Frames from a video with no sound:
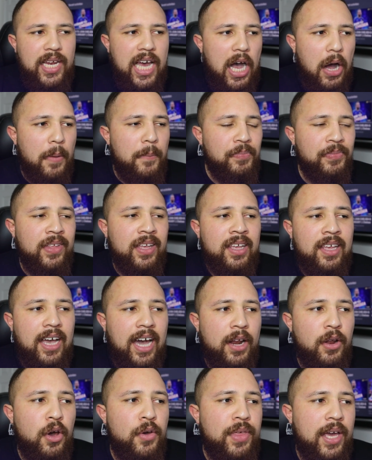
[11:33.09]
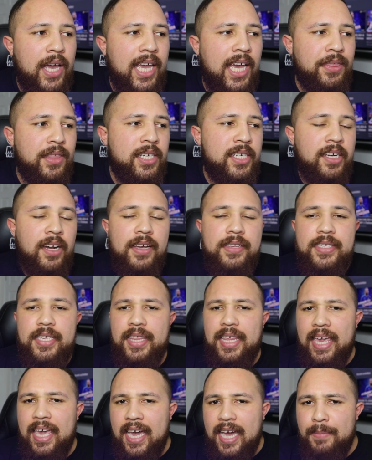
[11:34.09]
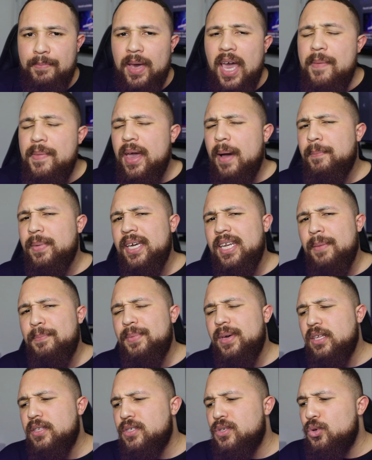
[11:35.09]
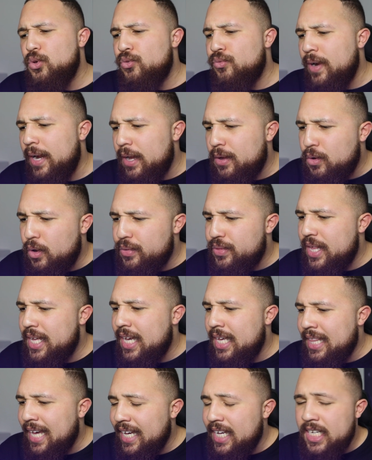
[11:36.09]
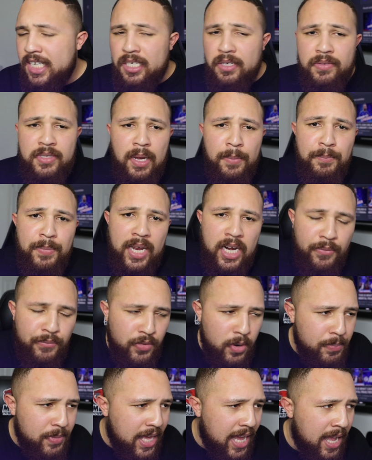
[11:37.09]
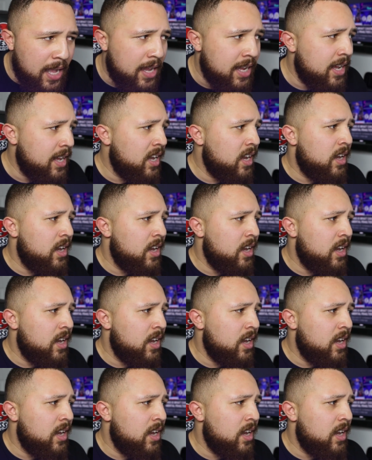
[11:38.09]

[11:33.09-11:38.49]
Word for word: Now, I know that he had the chance at the end. Maybe I'm being a bit too critical, thinking that he should have done better from there.